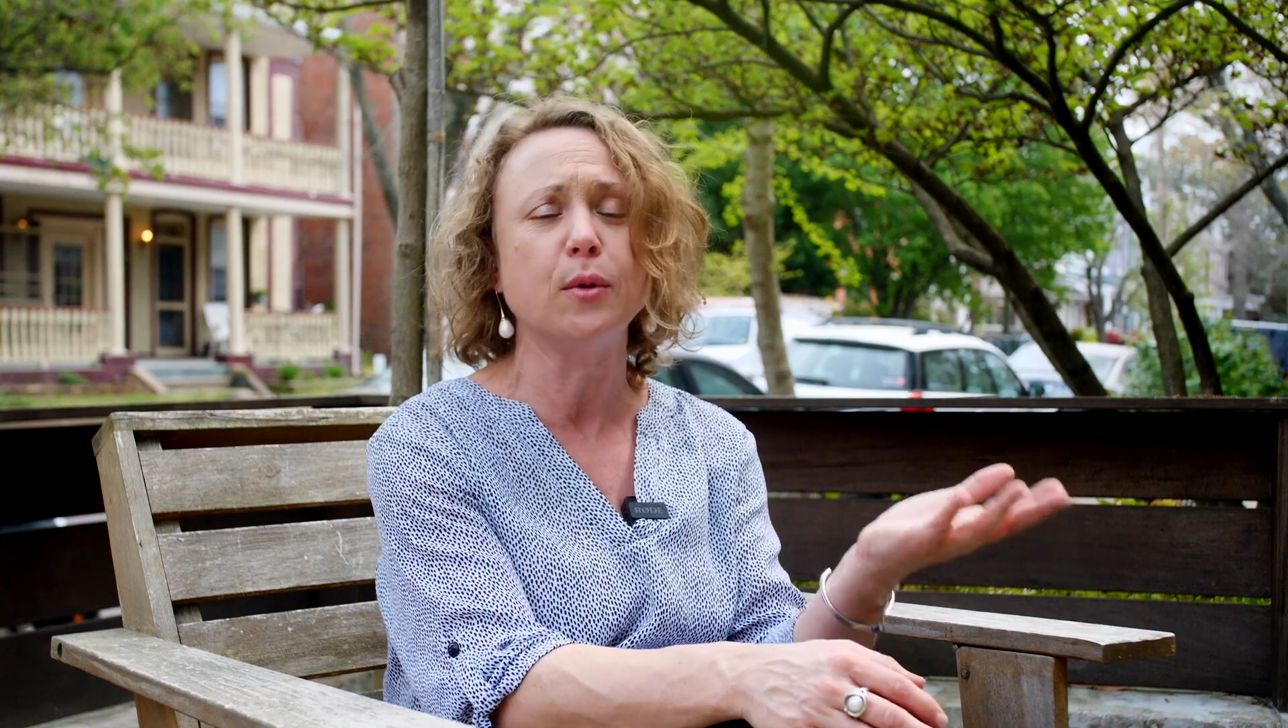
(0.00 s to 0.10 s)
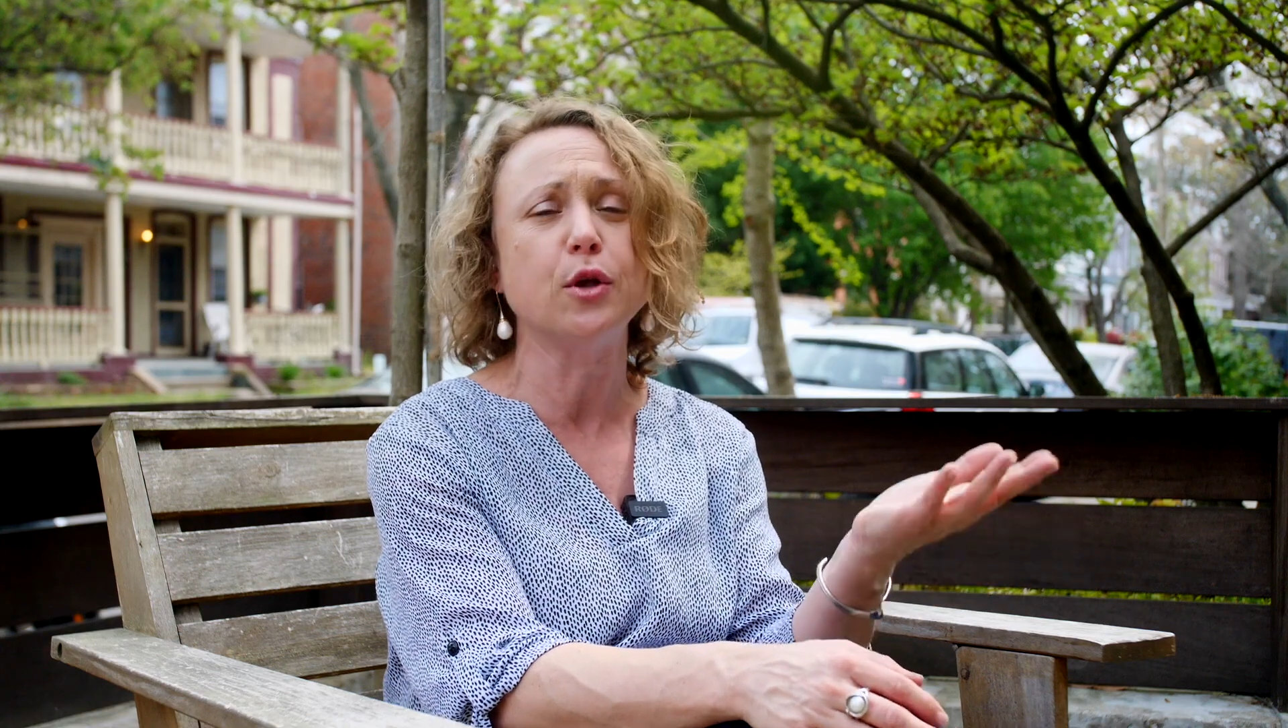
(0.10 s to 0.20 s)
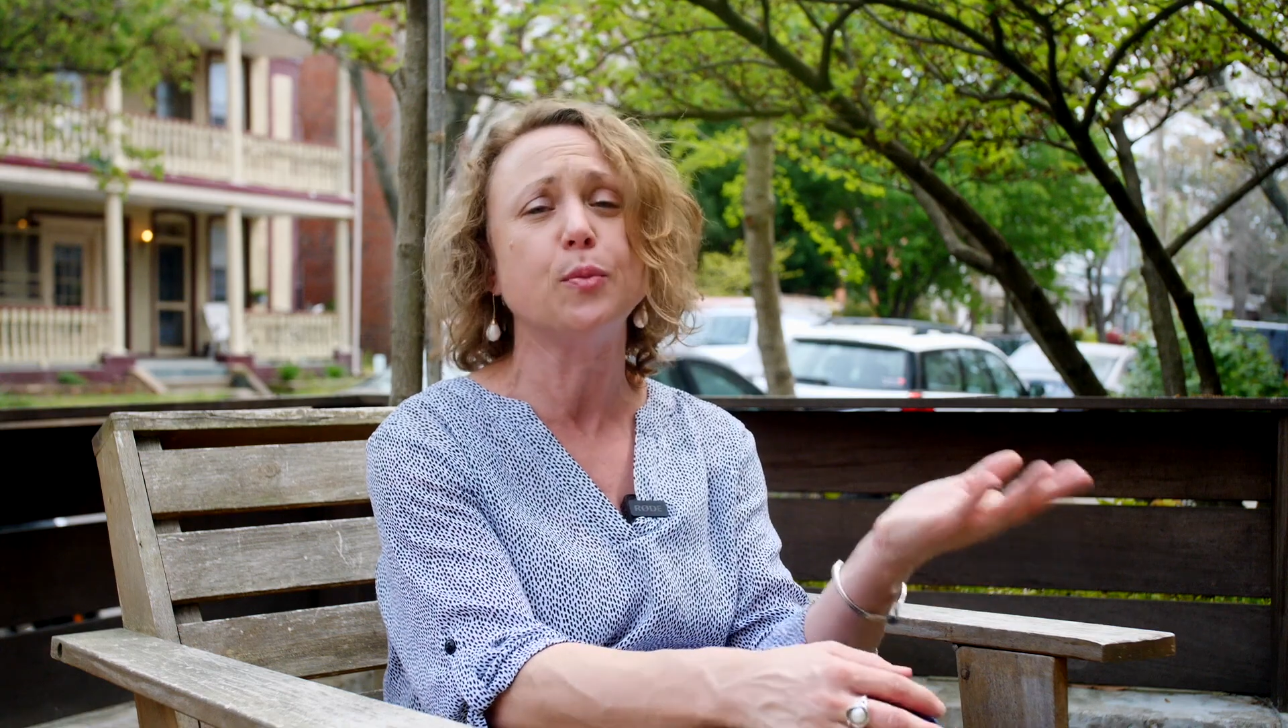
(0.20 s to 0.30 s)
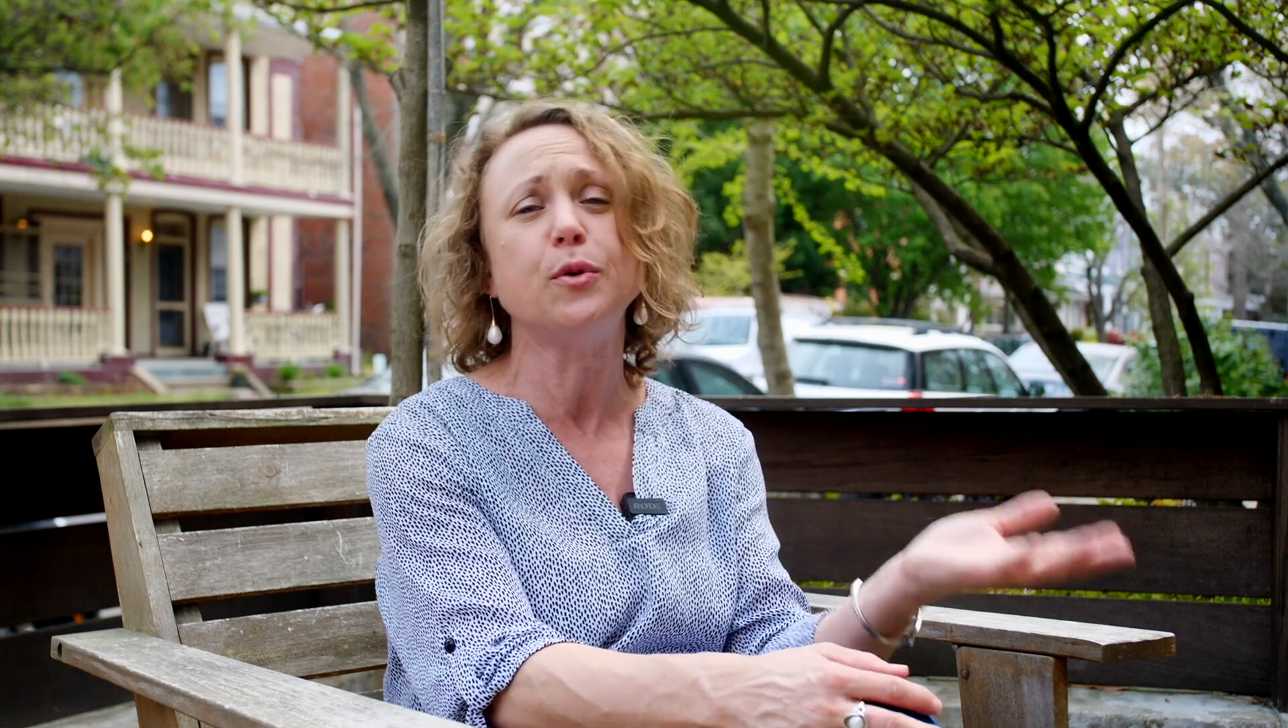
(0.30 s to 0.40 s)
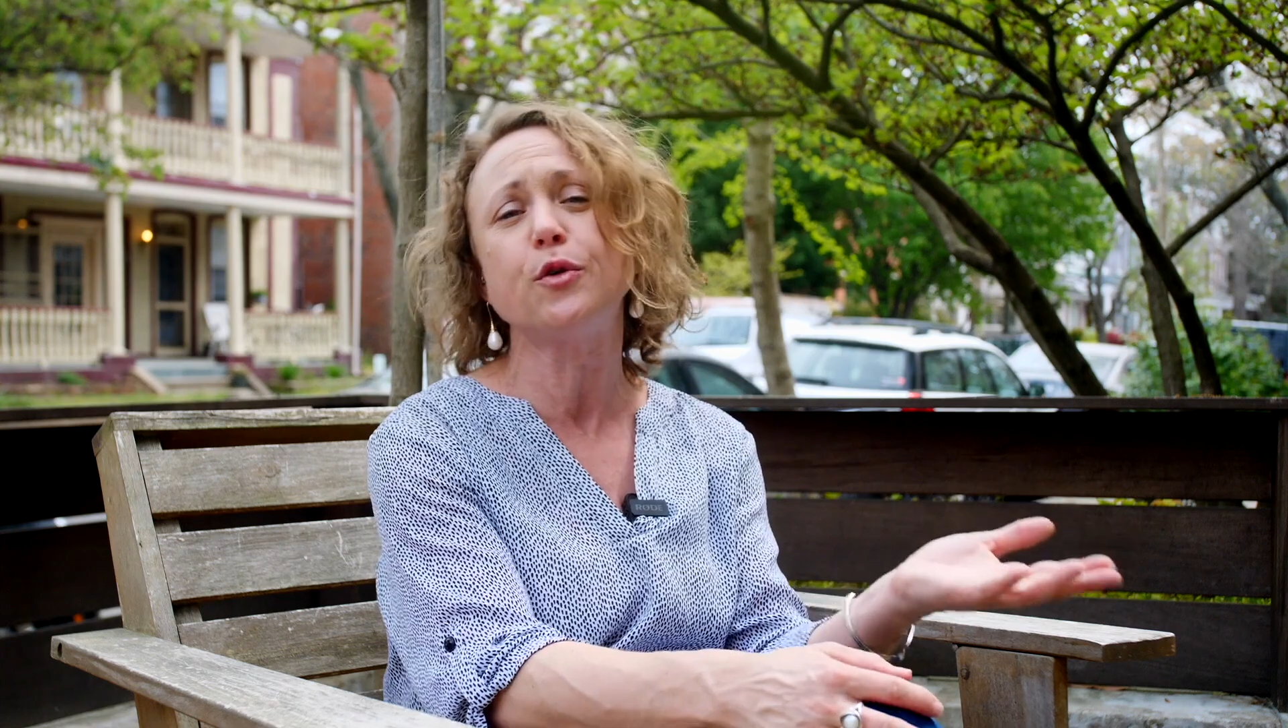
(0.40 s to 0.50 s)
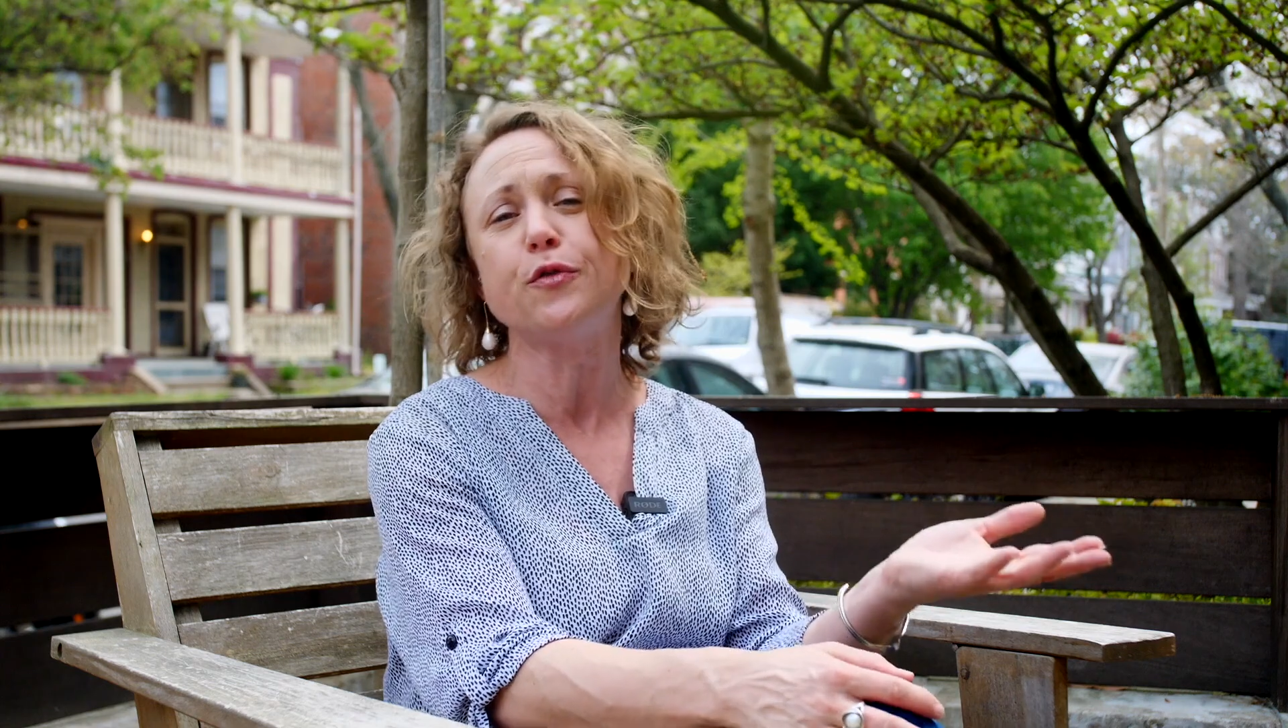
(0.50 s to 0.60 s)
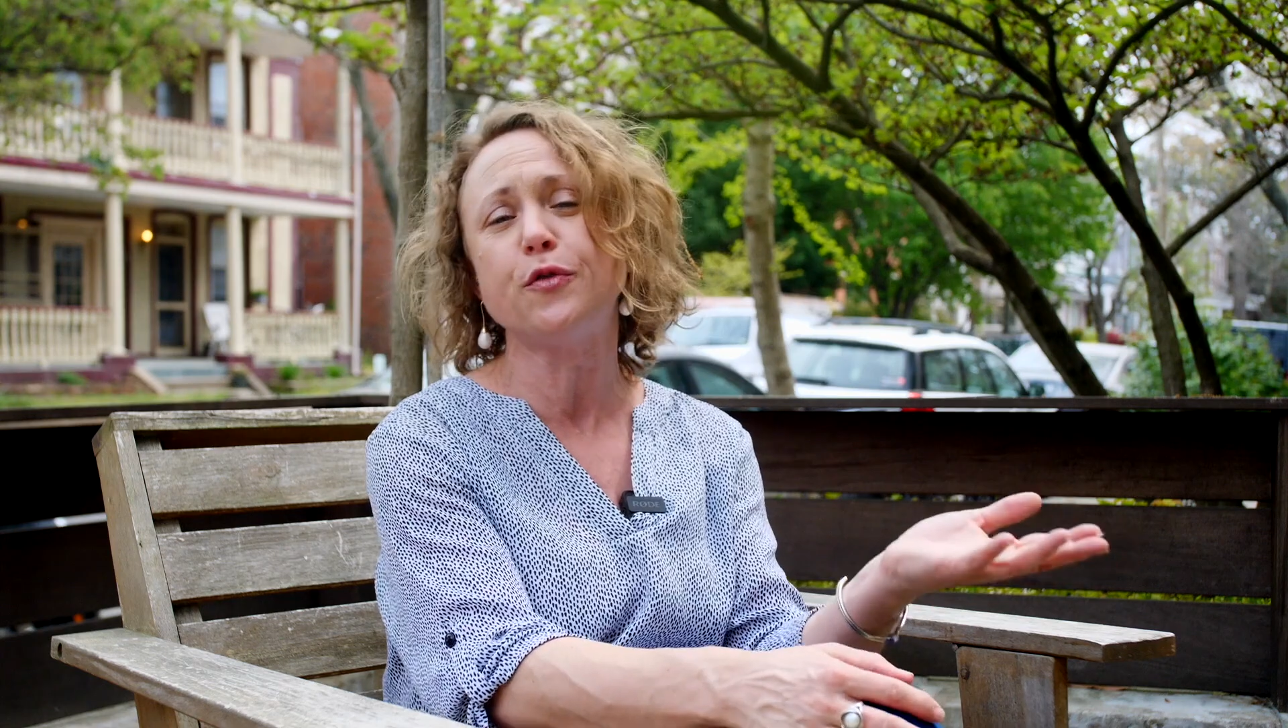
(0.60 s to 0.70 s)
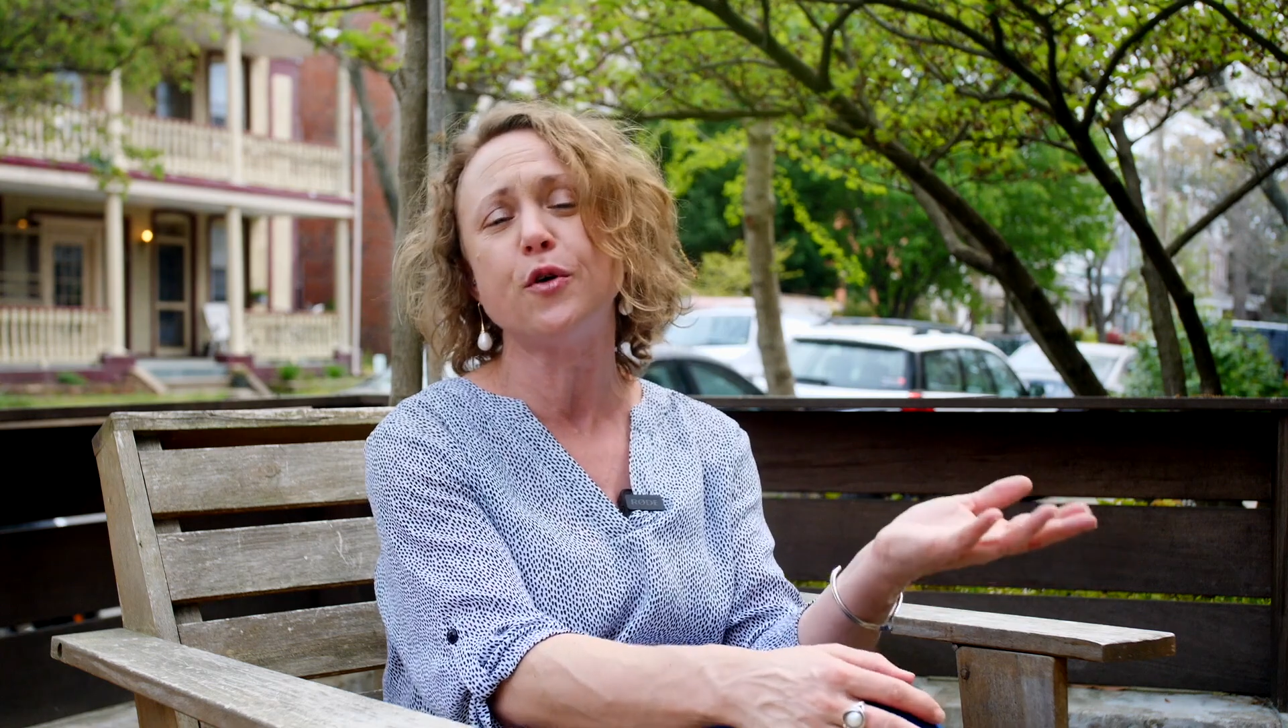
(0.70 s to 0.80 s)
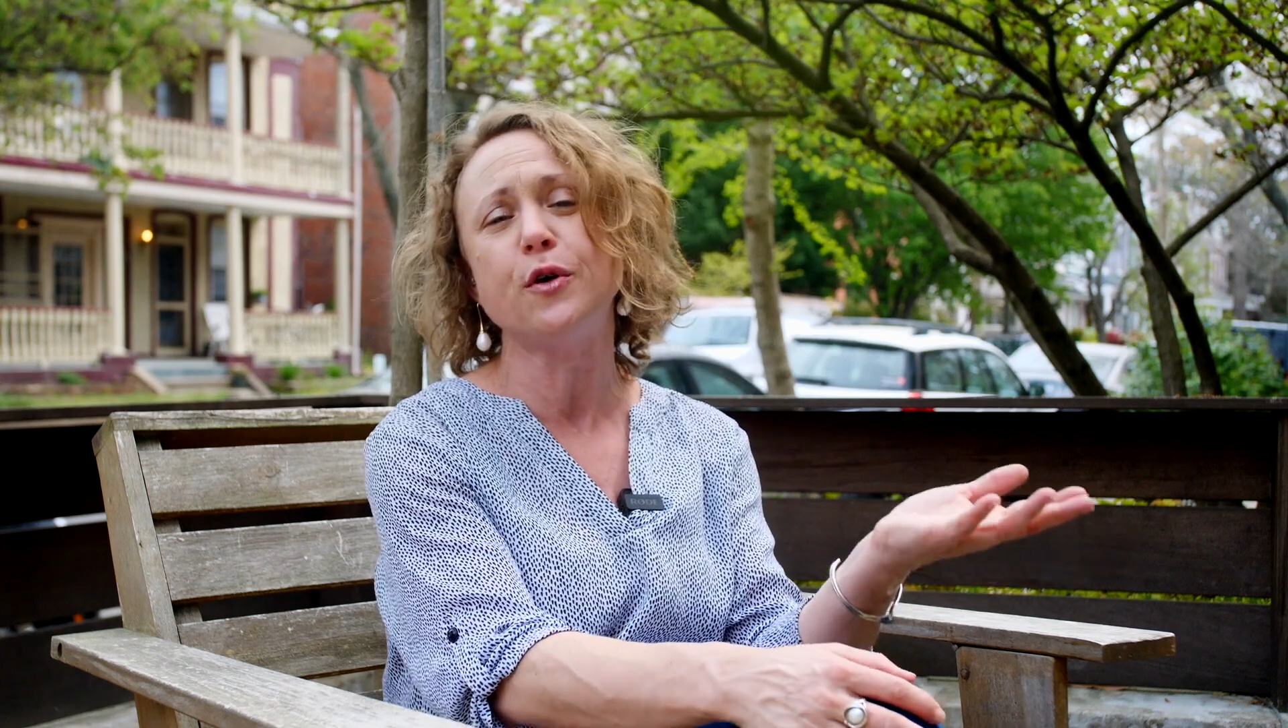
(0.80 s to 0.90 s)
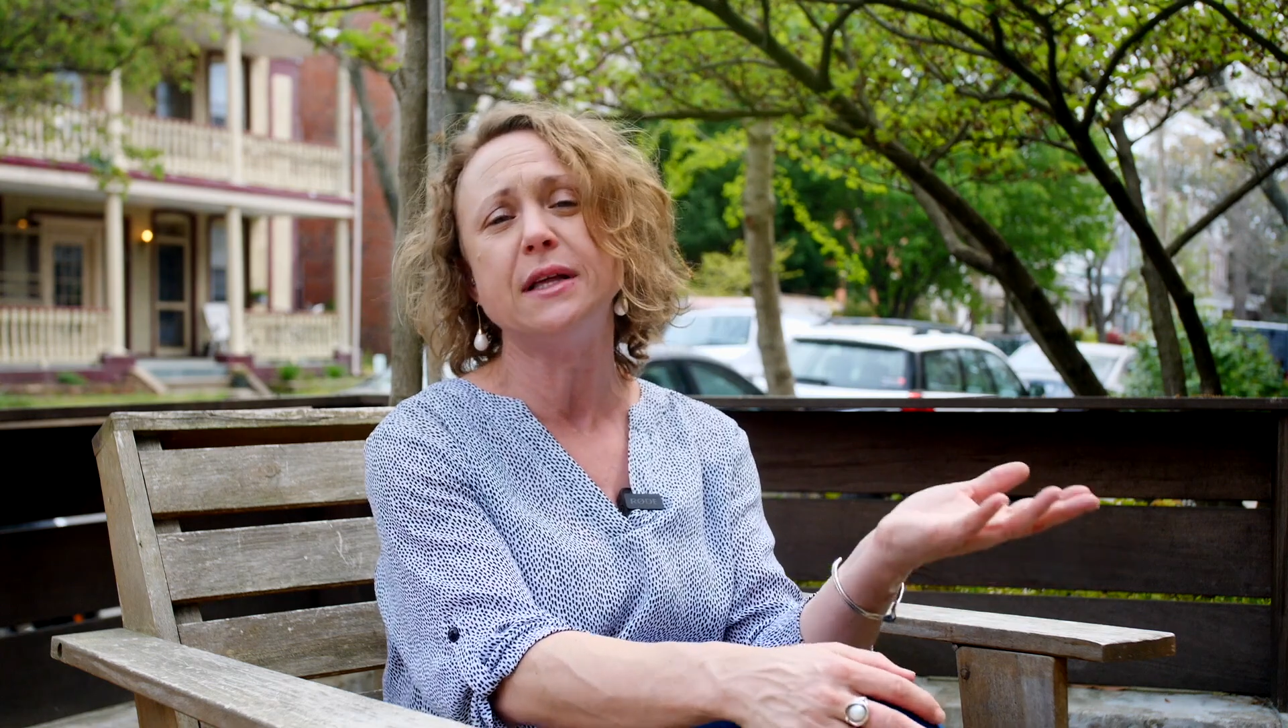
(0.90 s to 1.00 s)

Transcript: look beautiful